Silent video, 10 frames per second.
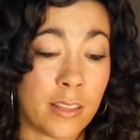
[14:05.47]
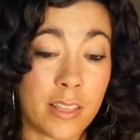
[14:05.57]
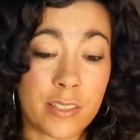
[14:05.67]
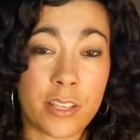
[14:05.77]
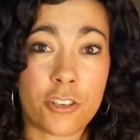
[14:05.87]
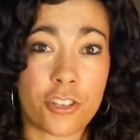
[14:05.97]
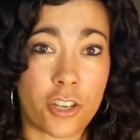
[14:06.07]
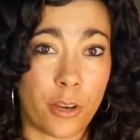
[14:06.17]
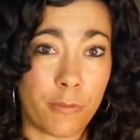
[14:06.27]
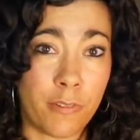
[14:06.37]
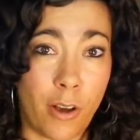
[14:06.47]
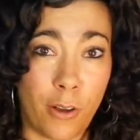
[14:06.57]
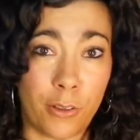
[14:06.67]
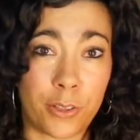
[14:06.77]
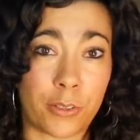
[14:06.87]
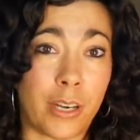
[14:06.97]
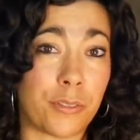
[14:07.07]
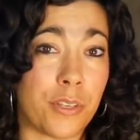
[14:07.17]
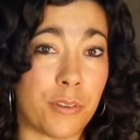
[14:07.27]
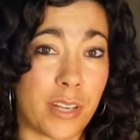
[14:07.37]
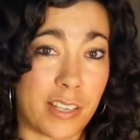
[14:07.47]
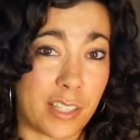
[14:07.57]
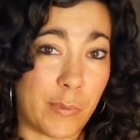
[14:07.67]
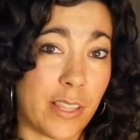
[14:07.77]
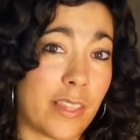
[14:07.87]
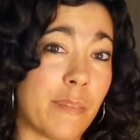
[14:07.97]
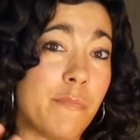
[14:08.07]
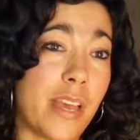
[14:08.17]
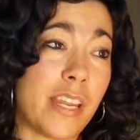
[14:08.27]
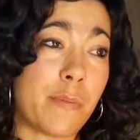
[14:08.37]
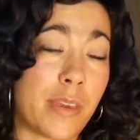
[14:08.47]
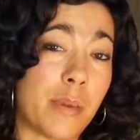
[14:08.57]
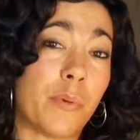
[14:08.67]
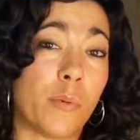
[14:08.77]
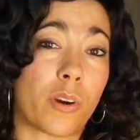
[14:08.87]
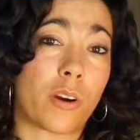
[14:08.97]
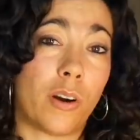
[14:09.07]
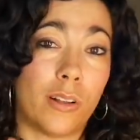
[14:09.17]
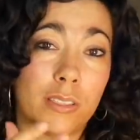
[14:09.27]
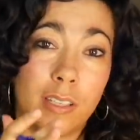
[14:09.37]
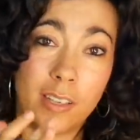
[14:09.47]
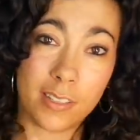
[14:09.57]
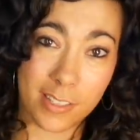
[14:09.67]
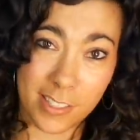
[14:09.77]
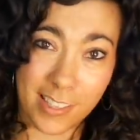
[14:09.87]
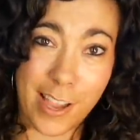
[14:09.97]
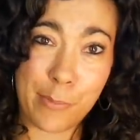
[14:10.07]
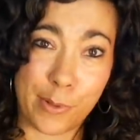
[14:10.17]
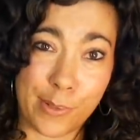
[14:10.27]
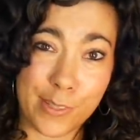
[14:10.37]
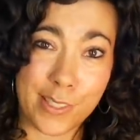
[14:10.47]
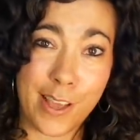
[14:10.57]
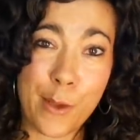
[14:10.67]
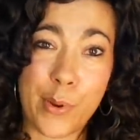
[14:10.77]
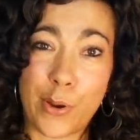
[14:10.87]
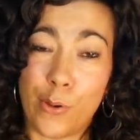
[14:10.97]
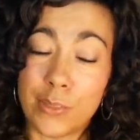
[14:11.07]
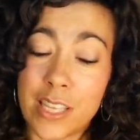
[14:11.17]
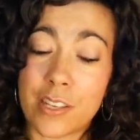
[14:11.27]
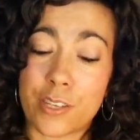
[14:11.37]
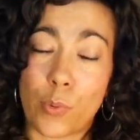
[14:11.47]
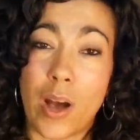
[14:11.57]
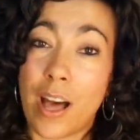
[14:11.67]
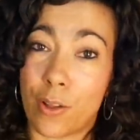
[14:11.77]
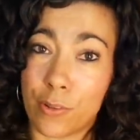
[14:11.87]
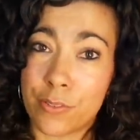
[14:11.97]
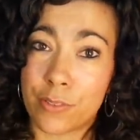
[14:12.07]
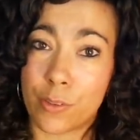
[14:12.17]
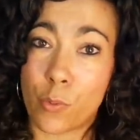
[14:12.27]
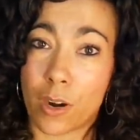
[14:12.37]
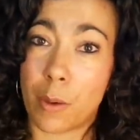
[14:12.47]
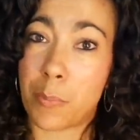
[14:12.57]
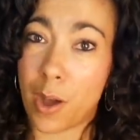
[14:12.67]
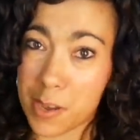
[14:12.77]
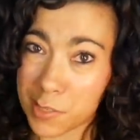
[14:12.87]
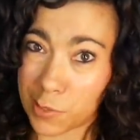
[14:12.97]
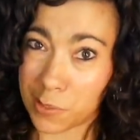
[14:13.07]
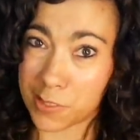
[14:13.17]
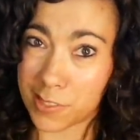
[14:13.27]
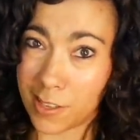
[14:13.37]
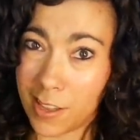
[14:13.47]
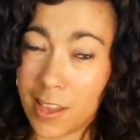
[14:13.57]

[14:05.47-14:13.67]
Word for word: This is shown all throughout the New Testament that many people were called disciples, but only the 12 were apostles.